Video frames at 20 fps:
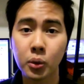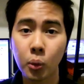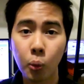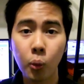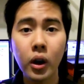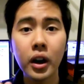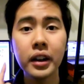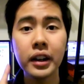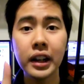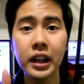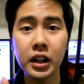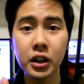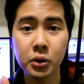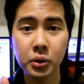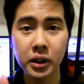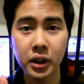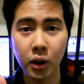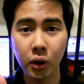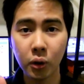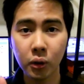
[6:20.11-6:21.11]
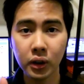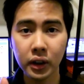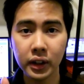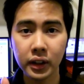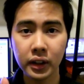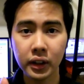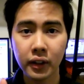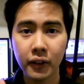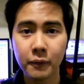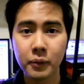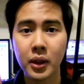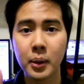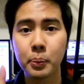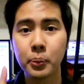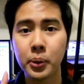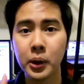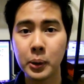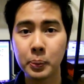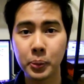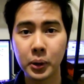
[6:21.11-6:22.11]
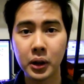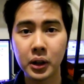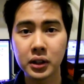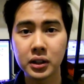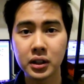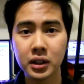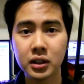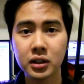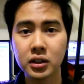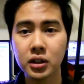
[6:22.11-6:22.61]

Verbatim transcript: One entry only per person,